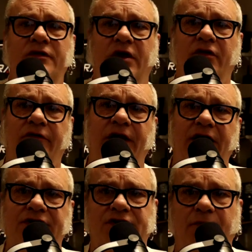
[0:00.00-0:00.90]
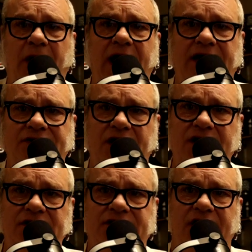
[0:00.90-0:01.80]
The other advantage of the pads
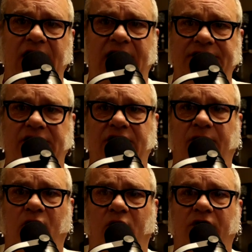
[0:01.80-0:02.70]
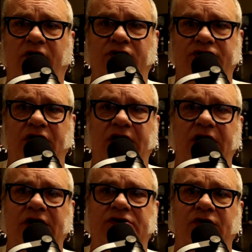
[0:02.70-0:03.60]
is that it adds a little more
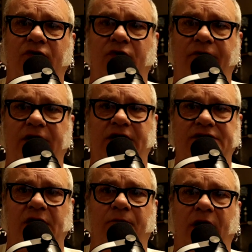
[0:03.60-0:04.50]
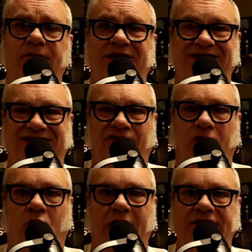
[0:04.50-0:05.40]
cushioning, so if it does get bumped, it doesn't
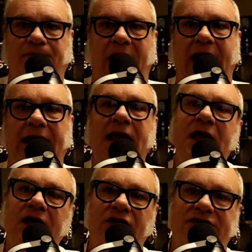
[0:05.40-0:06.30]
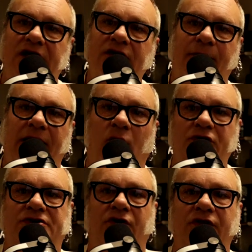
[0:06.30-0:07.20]
feel quite as bad. Cuts down the amount of
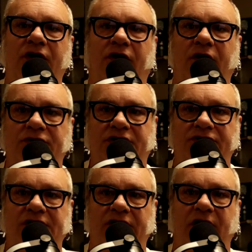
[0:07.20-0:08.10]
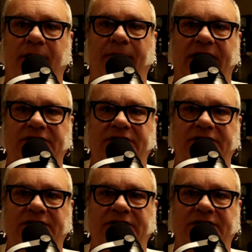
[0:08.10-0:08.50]
moisture in the area, which cuts down the amount of